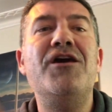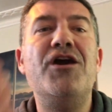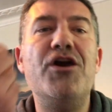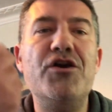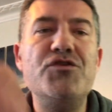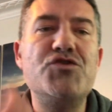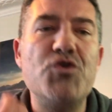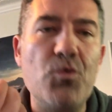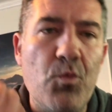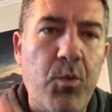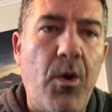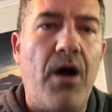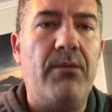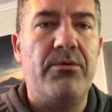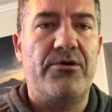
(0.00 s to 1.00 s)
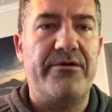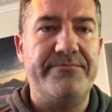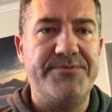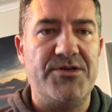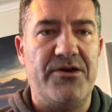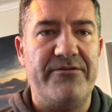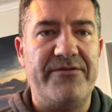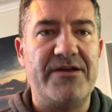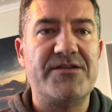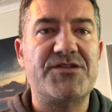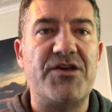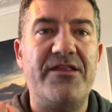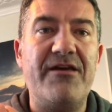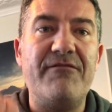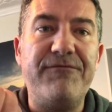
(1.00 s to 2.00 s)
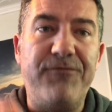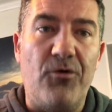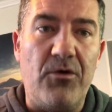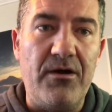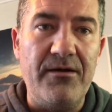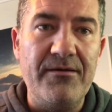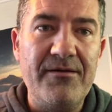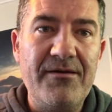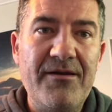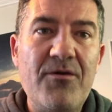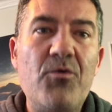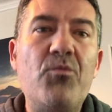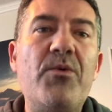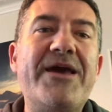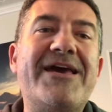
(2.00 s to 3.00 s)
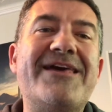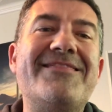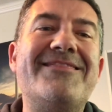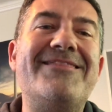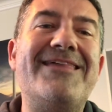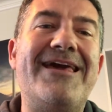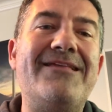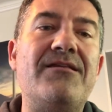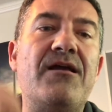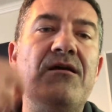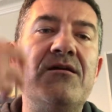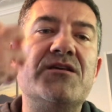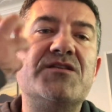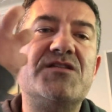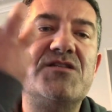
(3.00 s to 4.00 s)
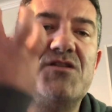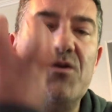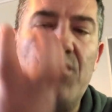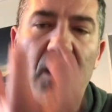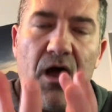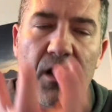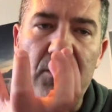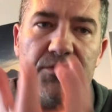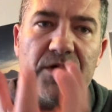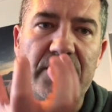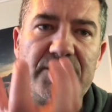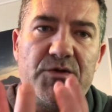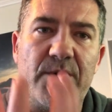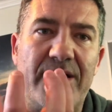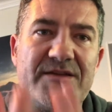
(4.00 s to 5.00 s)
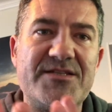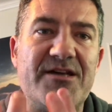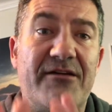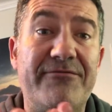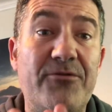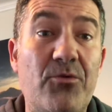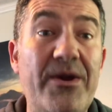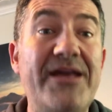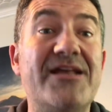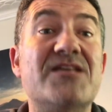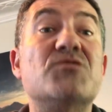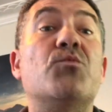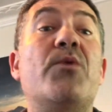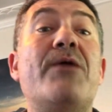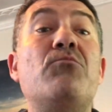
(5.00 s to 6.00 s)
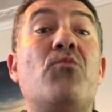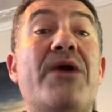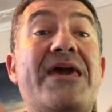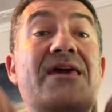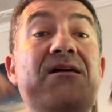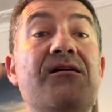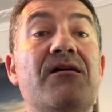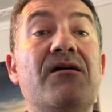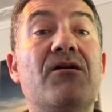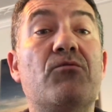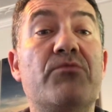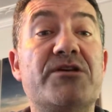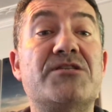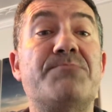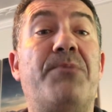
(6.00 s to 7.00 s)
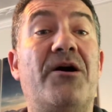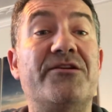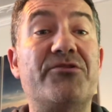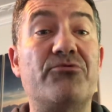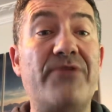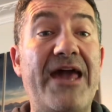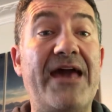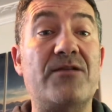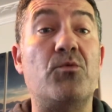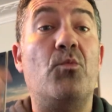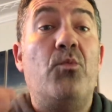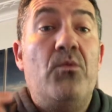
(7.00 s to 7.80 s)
into what we're observing. So, therefore, we can then still hold on to our self awareness when we respond and react,